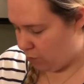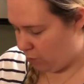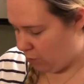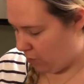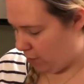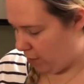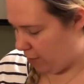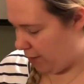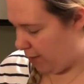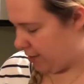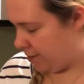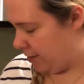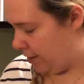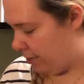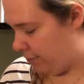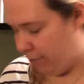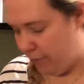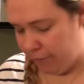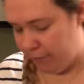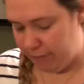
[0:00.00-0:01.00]
or as I
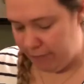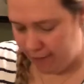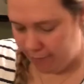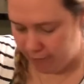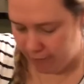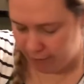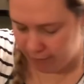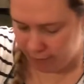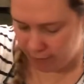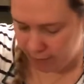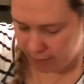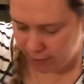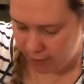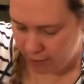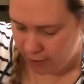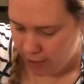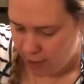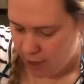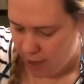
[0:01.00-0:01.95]
throw flour everywhere,